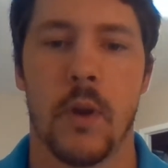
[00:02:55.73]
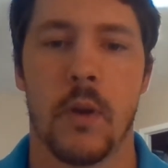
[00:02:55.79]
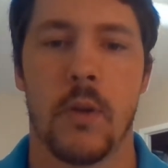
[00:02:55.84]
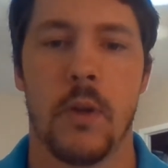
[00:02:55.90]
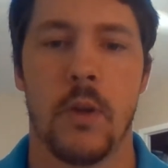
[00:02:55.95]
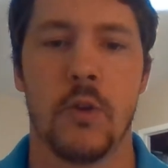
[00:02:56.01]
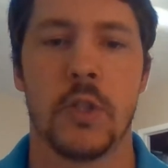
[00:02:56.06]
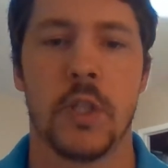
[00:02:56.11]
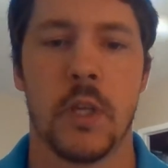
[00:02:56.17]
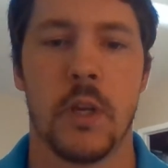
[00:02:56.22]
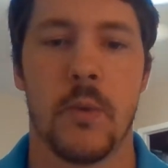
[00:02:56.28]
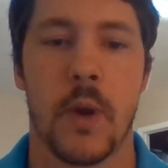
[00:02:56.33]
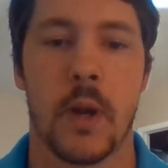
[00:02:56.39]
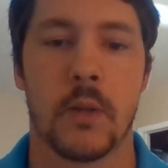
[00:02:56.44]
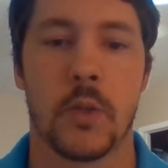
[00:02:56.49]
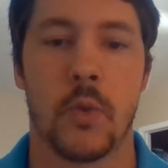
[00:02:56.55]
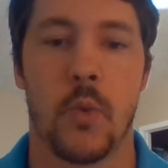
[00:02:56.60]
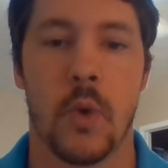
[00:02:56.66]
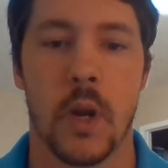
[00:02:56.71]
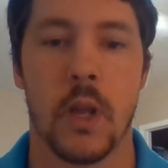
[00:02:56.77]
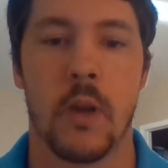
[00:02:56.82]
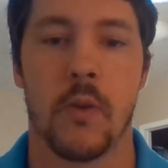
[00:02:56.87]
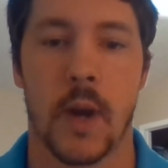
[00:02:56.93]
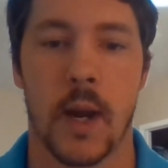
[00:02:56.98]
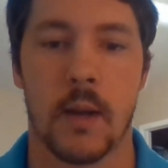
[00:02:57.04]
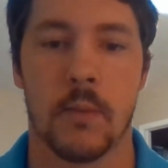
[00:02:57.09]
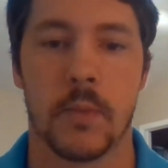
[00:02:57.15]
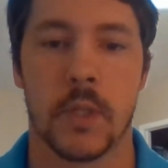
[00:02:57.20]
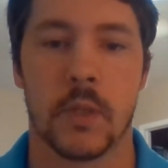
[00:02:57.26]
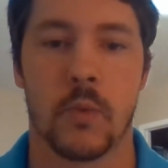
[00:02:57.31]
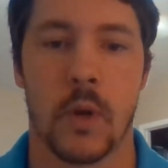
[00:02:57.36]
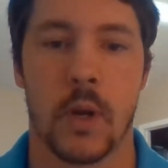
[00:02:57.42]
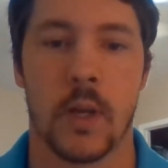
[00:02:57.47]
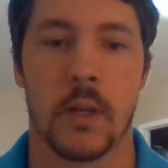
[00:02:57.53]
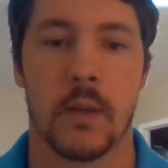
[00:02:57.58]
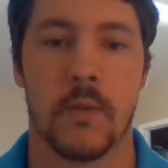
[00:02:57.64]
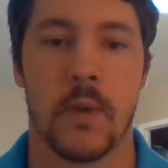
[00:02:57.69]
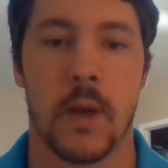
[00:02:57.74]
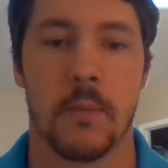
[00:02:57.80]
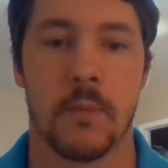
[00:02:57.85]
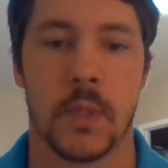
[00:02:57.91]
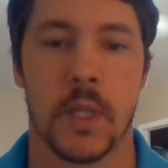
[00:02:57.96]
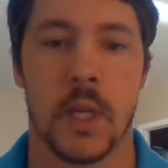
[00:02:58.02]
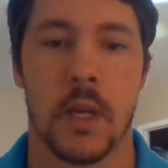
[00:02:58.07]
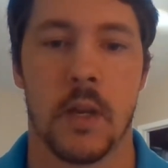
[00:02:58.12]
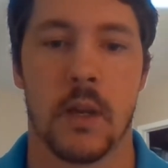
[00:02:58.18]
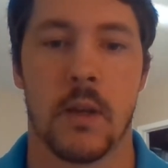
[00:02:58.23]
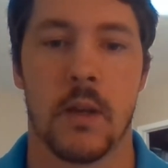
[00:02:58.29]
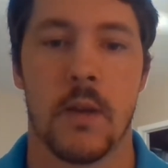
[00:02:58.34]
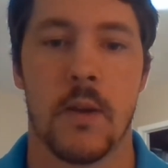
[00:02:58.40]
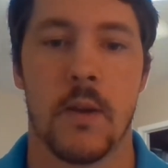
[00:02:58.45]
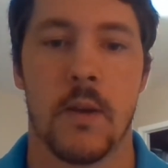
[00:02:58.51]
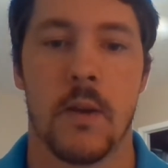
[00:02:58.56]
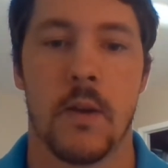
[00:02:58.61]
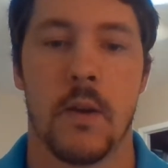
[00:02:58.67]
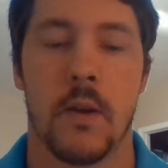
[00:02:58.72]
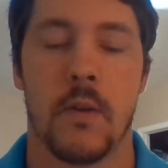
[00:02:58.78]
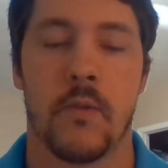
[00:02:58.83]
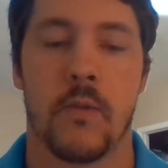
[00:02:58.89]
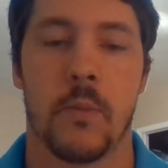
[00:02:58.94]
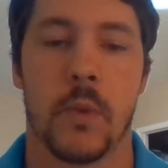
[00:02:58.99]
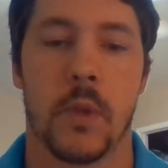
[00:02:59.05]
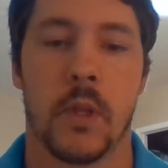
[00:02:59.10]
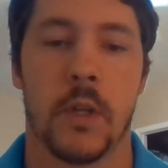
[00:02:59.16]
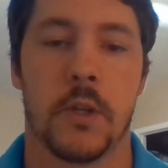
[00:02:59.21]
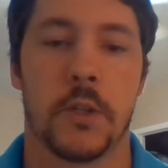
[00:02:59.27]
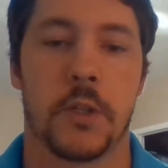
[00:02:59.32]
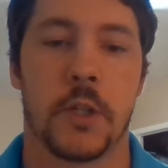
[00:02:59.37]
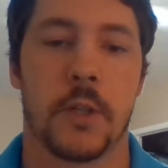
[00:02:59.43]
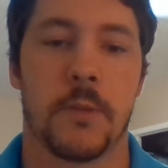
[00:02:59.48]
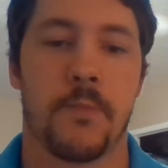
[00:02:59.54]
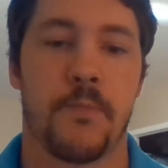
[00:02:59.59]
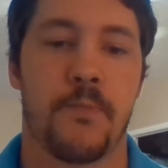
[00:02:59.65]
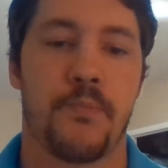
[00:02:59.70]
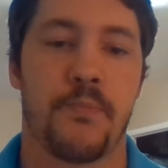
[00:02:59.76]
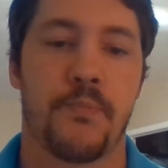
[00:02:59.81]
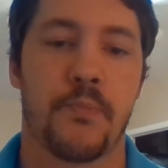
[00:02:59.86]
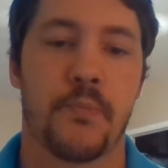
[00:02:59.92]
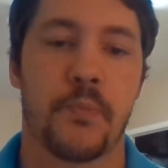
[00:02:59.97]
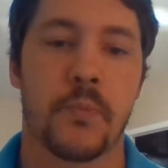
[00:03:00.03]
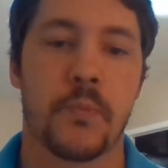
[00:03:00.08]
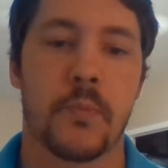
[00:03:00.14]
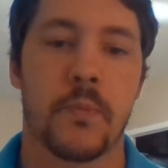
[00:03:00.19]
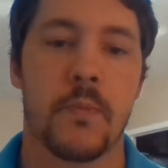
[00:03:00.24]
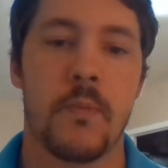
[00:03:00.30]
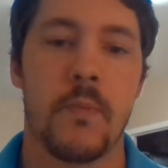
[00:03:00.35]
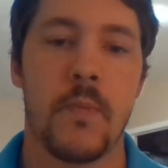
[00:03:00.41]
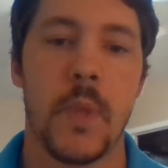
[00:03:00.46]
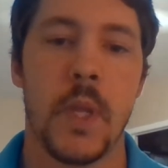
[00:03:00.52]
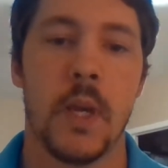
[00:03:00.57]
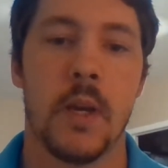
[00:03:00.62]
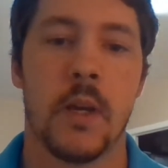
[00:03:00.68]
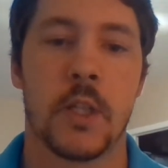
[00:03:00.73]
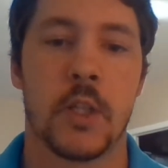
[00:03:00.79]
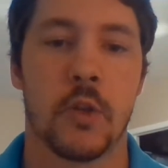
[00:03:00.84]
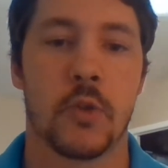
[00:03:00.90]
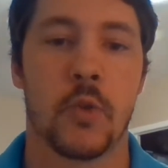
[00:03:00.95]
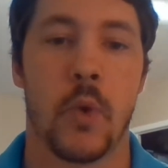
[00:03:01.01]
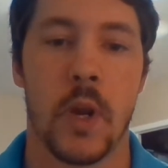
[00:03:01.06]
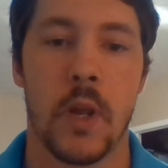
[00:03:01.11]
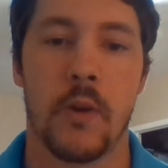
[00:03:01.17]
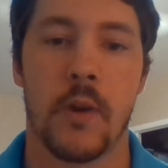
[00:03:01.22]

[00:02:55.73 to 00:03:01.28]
Usually around 20 grams is what I'm seeing from the literature. So 20